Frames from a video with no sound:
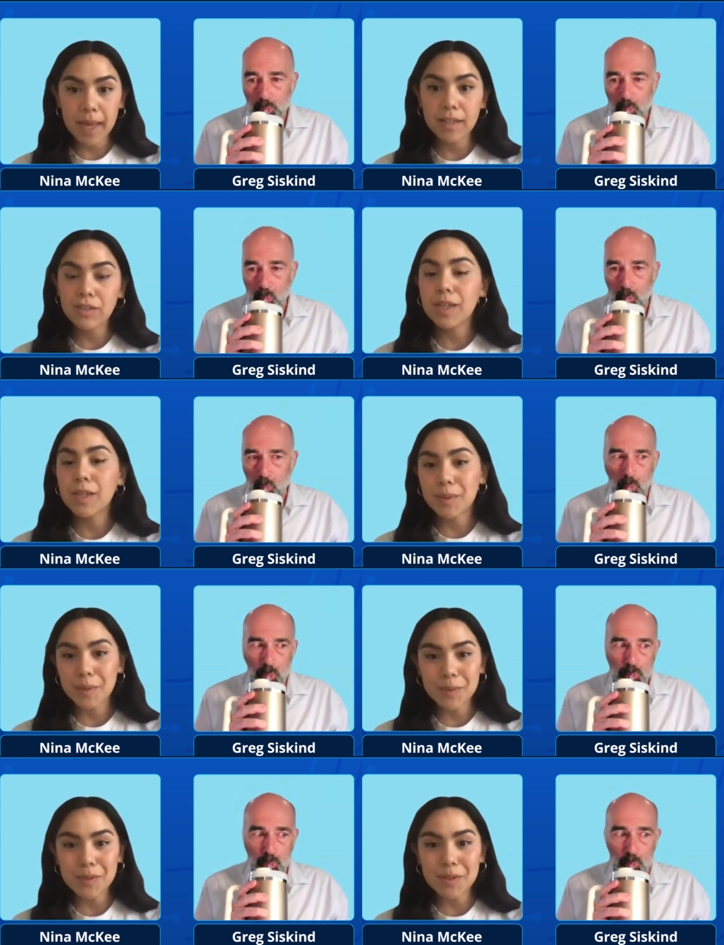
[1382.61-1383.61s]
Speaker 1: page that you
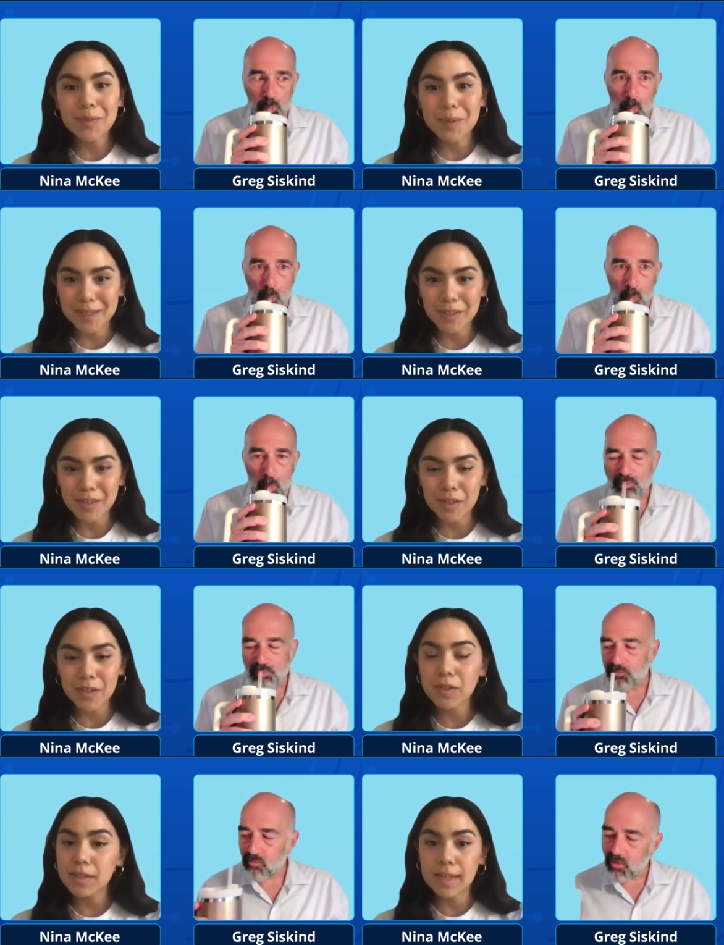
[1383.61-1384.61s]
used to
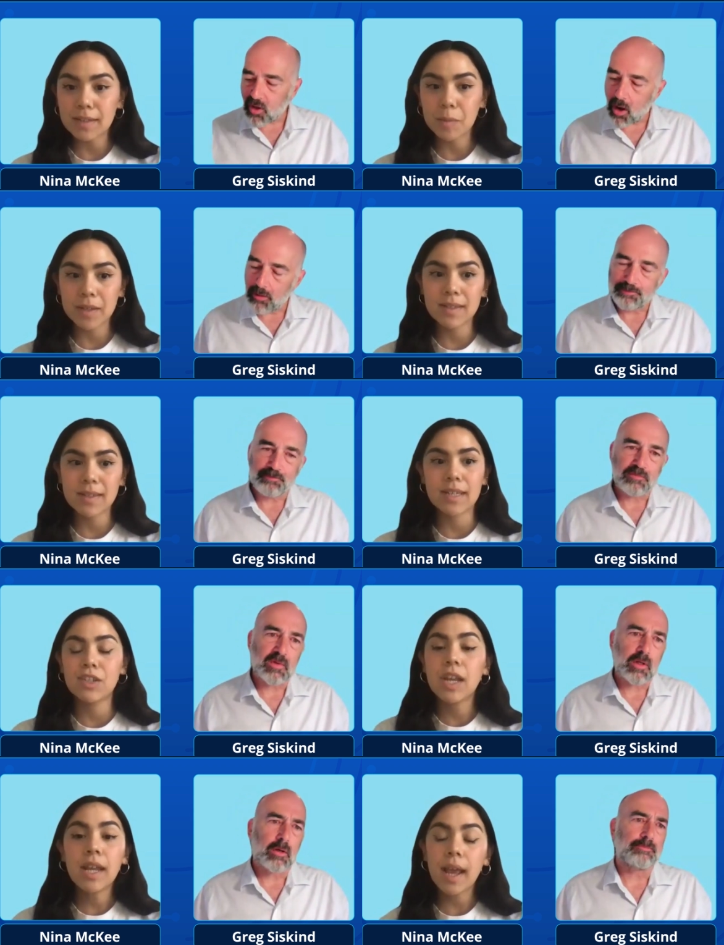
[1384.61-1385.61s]
register for today's
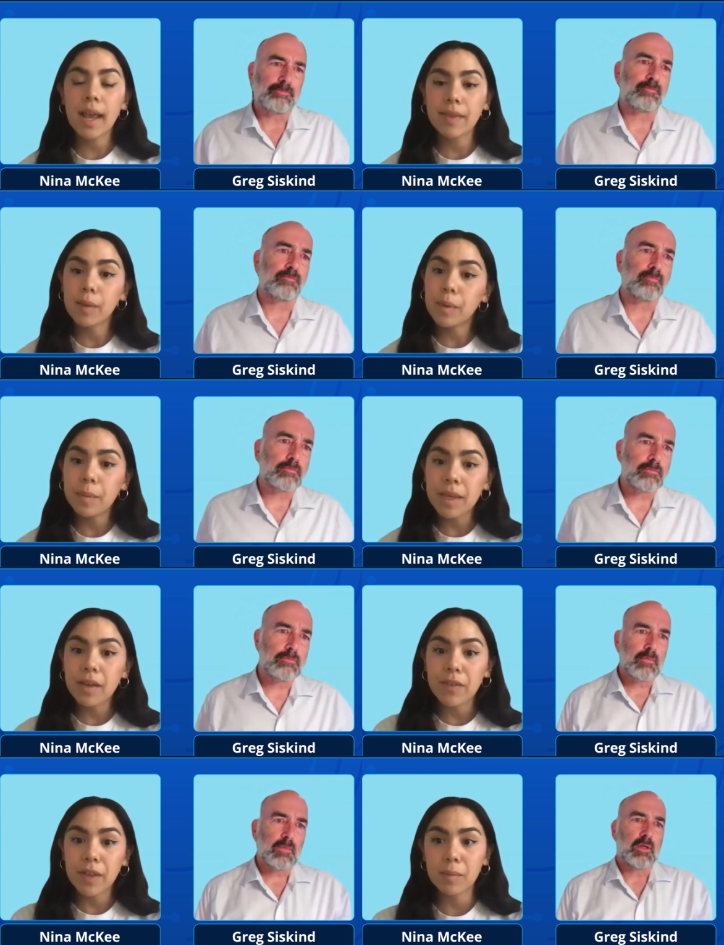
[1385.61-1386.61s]
presentation, and they will
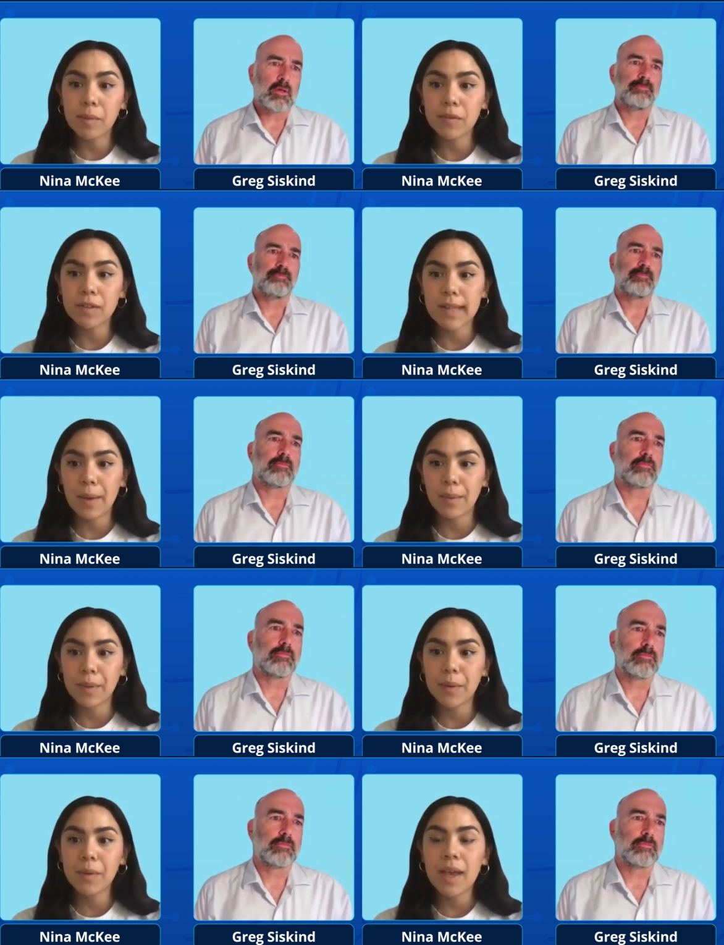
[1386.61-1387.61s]
be available for
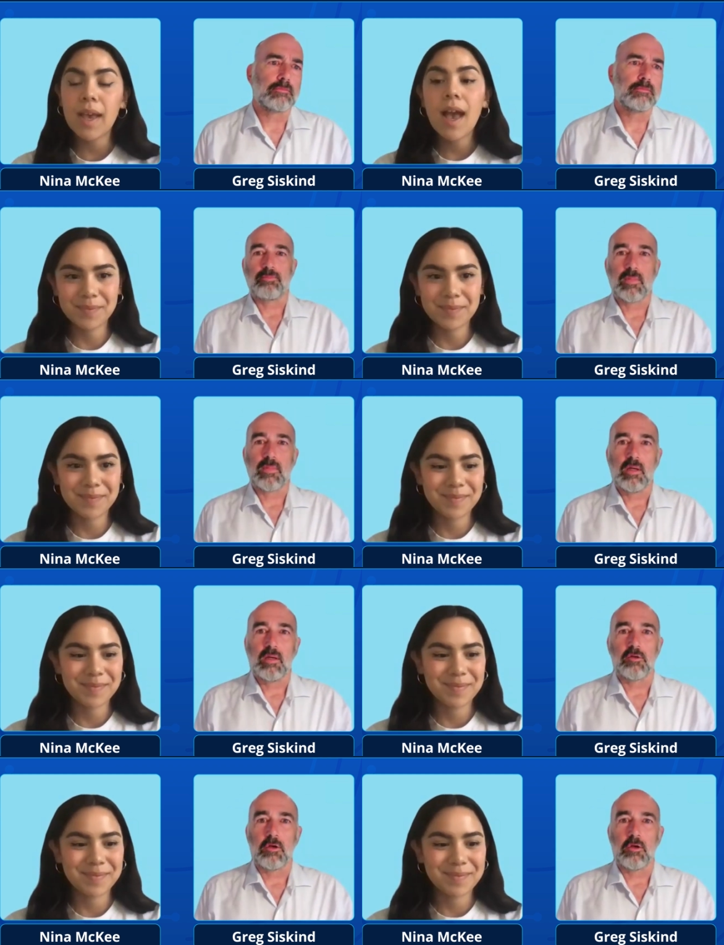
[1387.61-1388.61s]
download
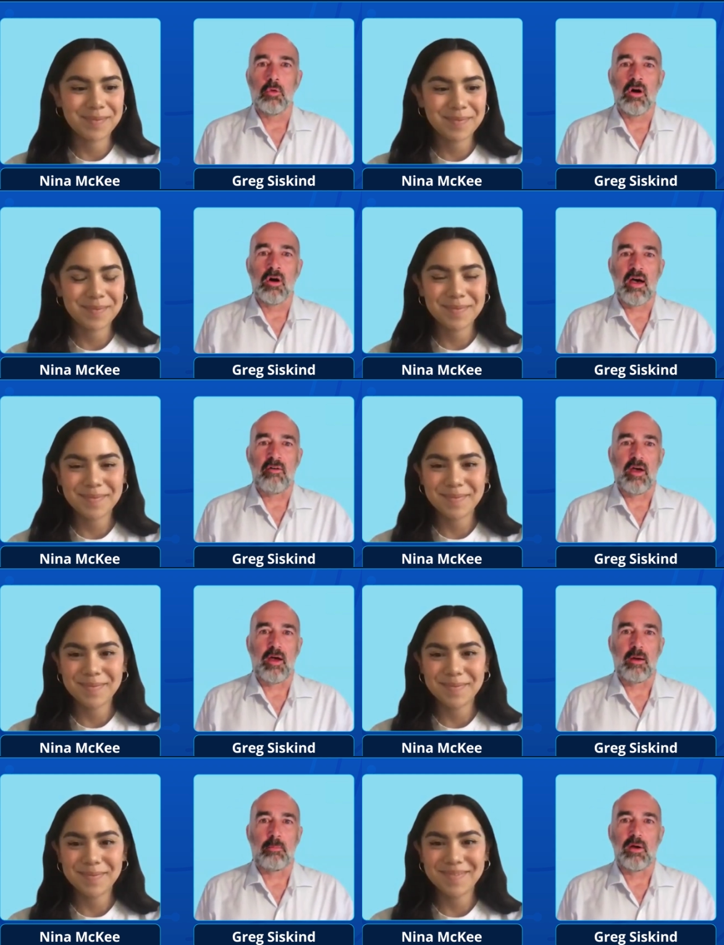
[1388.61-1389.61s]
Speaker 2: so you will have
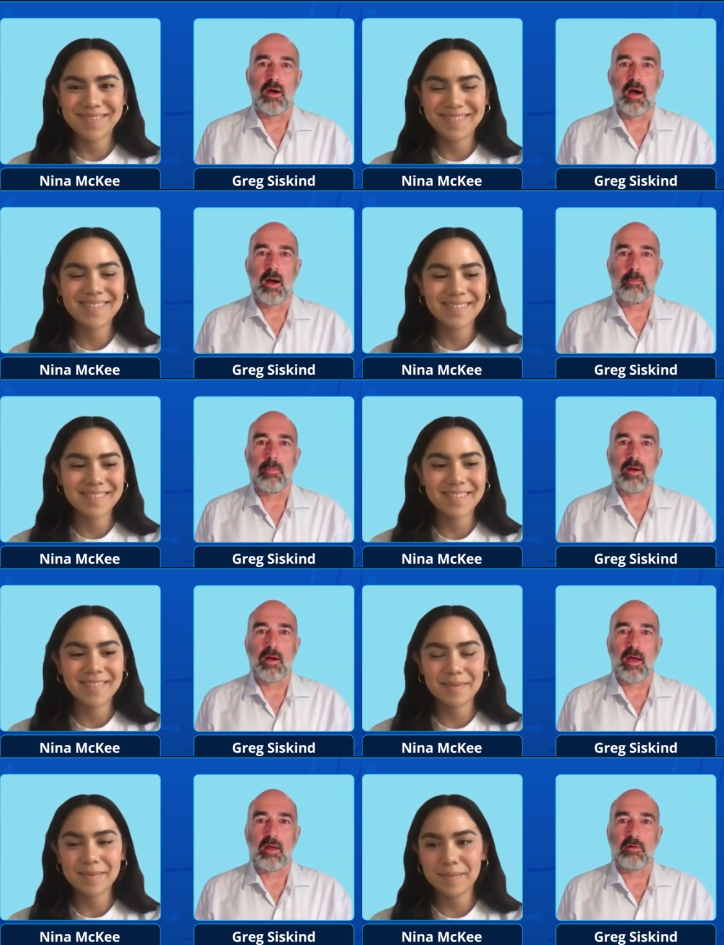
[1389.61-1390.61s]
them. Um,
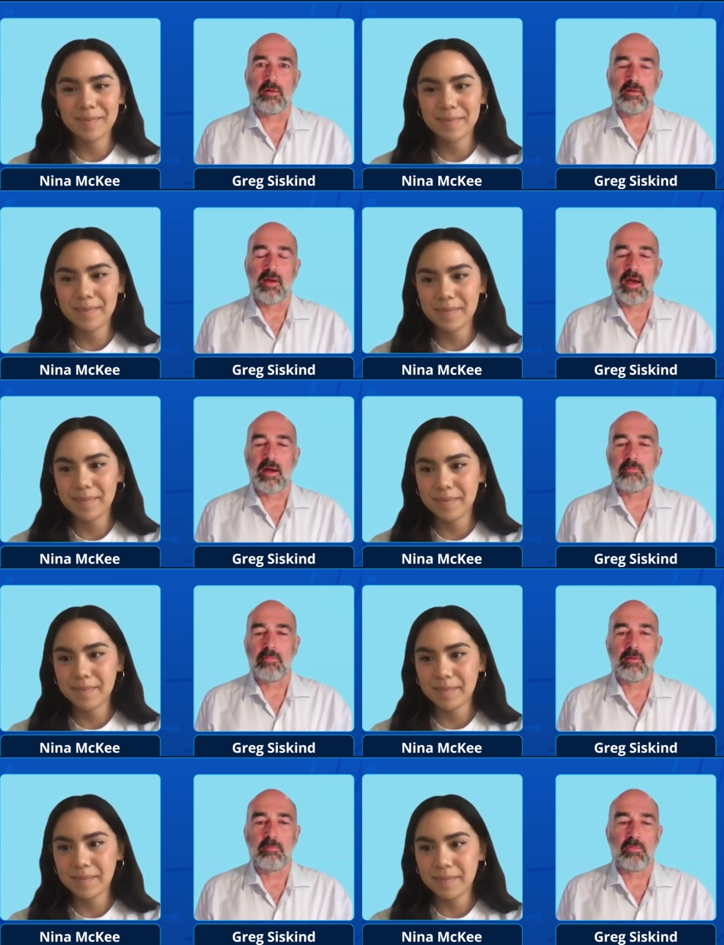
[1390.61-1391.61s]
and yeah, I've
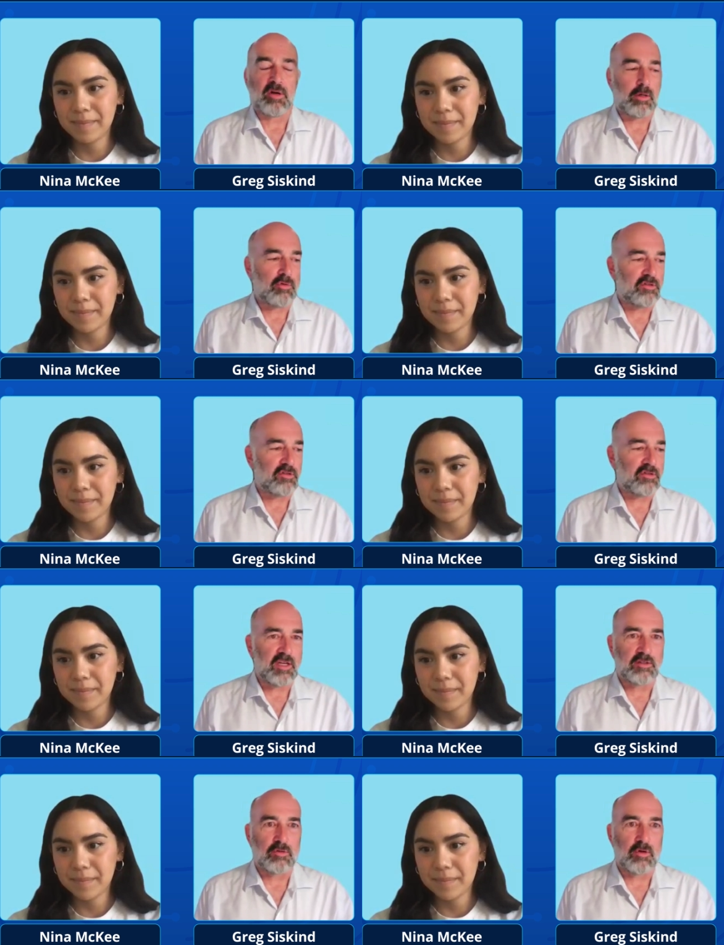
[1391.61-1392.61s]
been plenty of
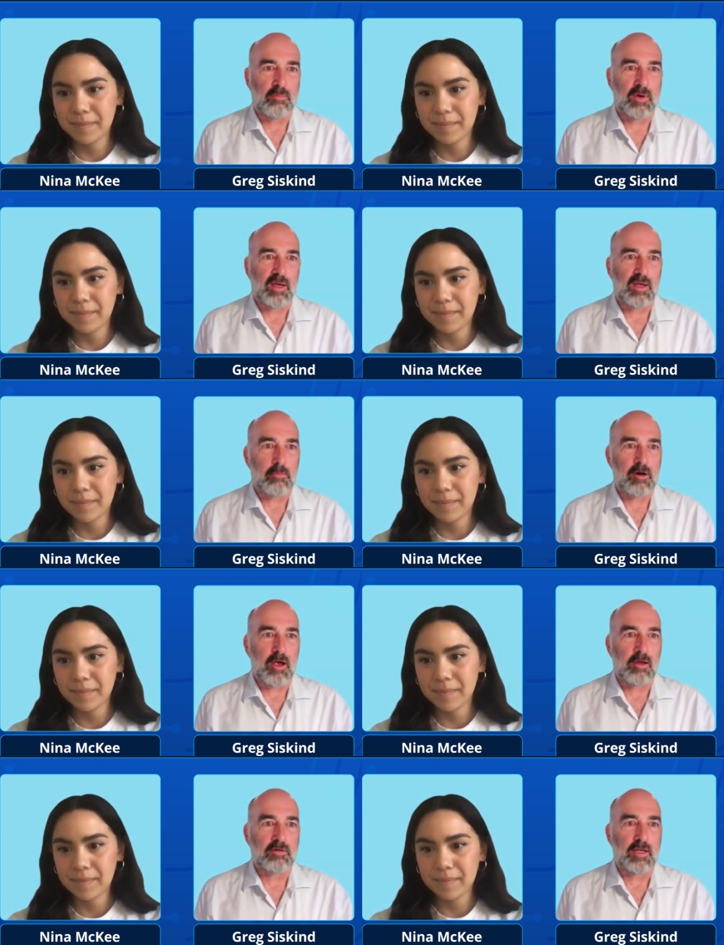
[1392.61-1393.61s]
presentations where I have my camera
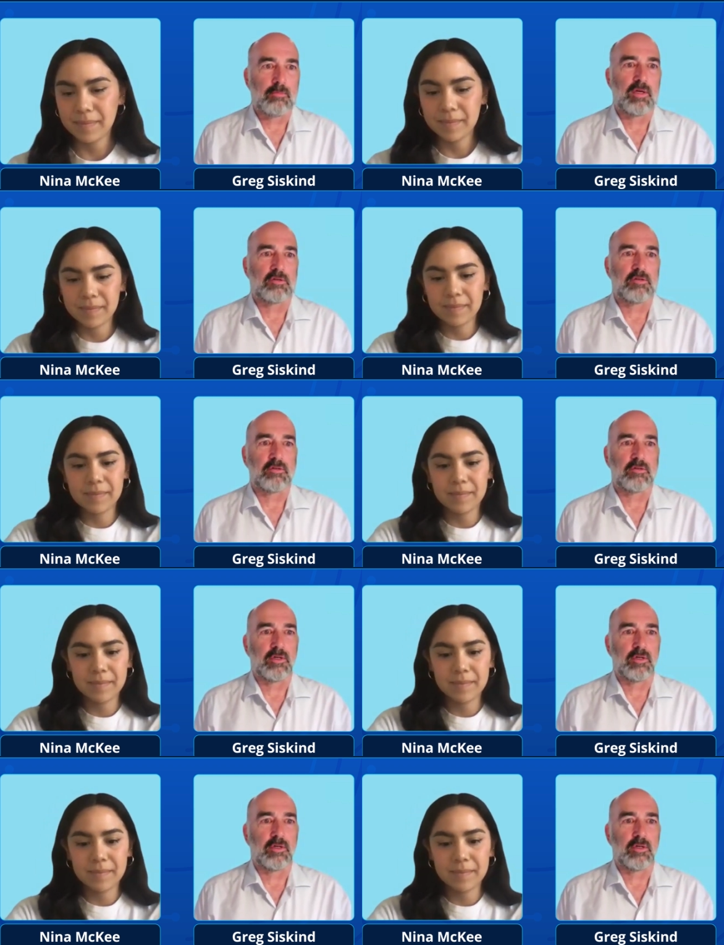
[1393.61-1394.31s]
on and taking pictures of